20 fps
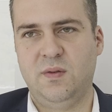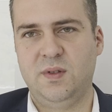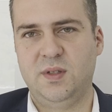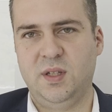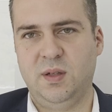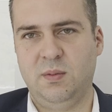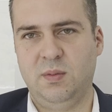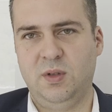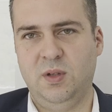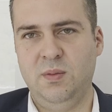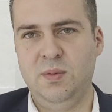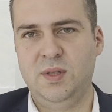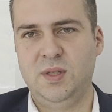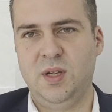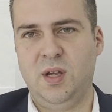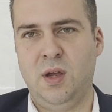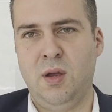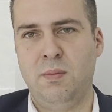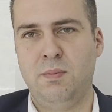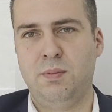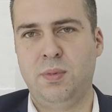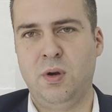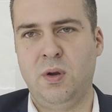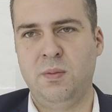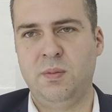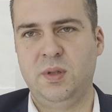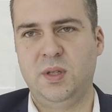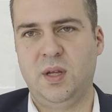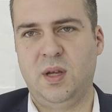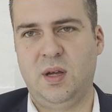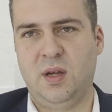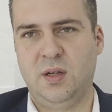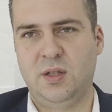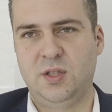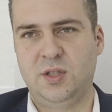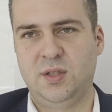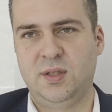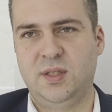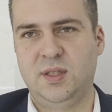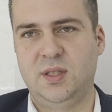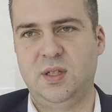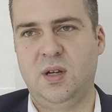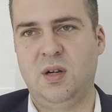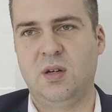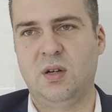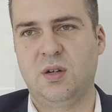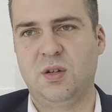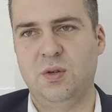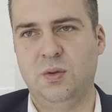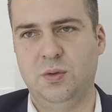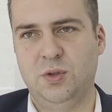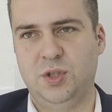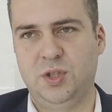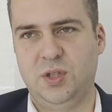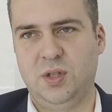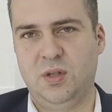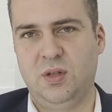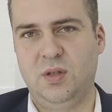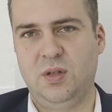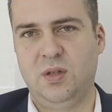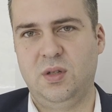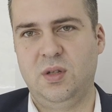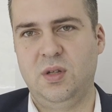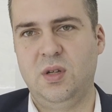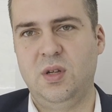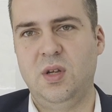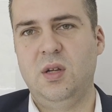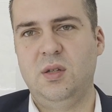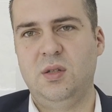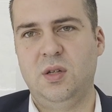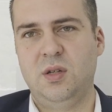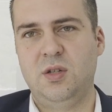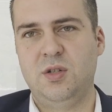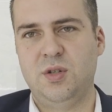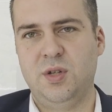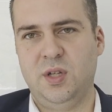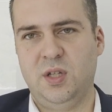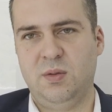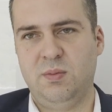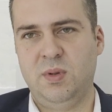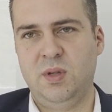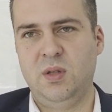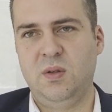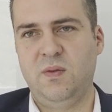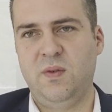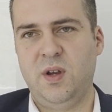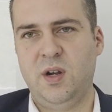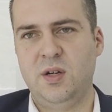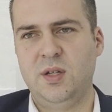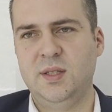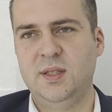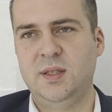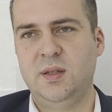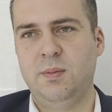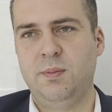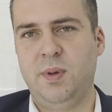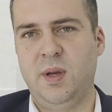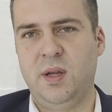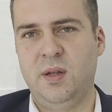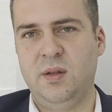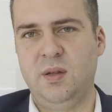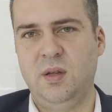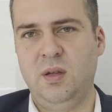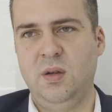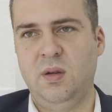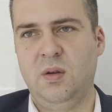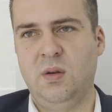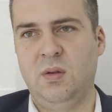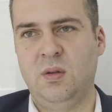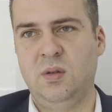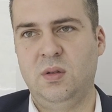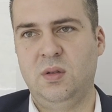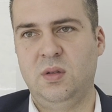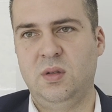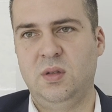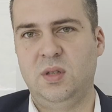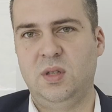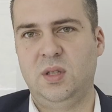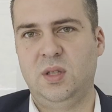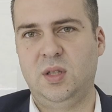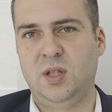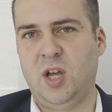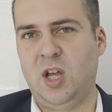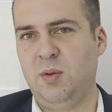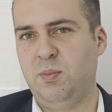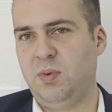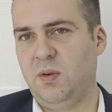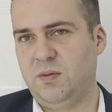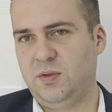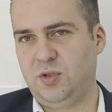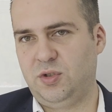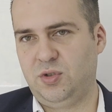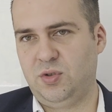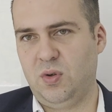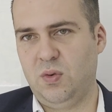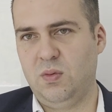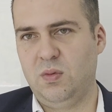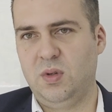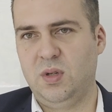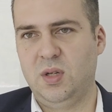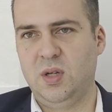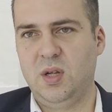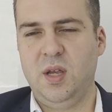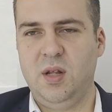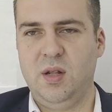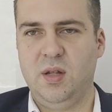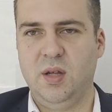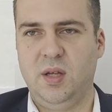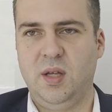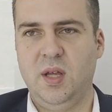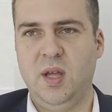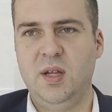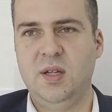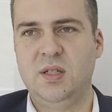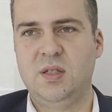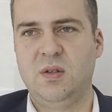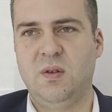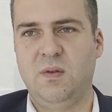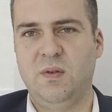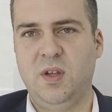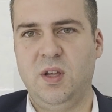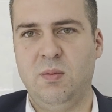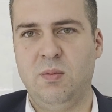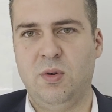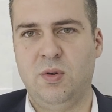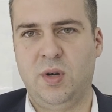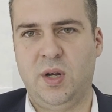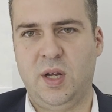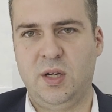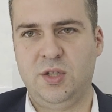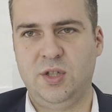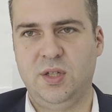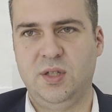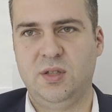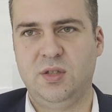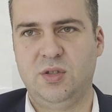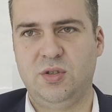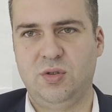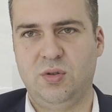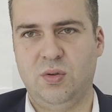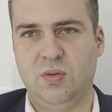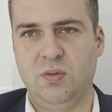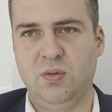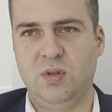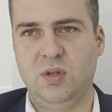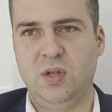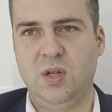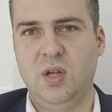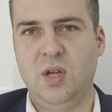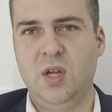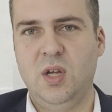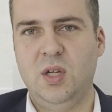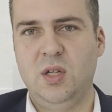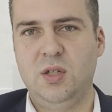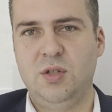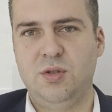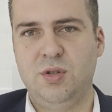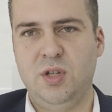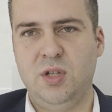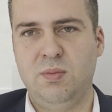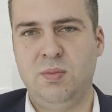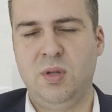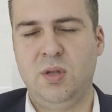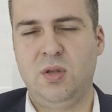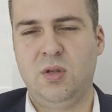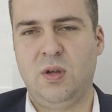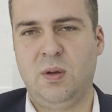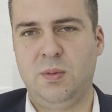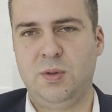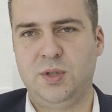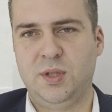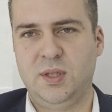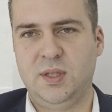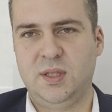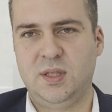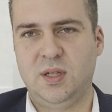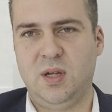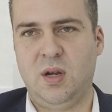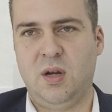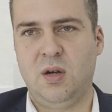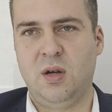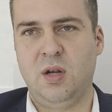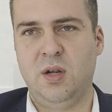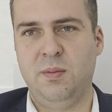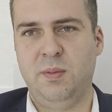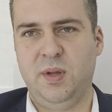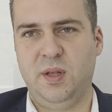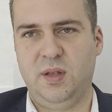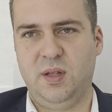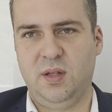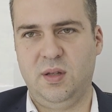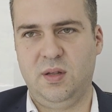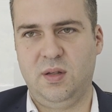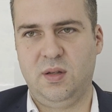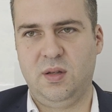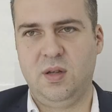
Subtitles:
of symptoms and prompt actions are crucial. The treatment varies depending on the type of stroke. In the case of hemorrhagic stroke, treatment options are limited.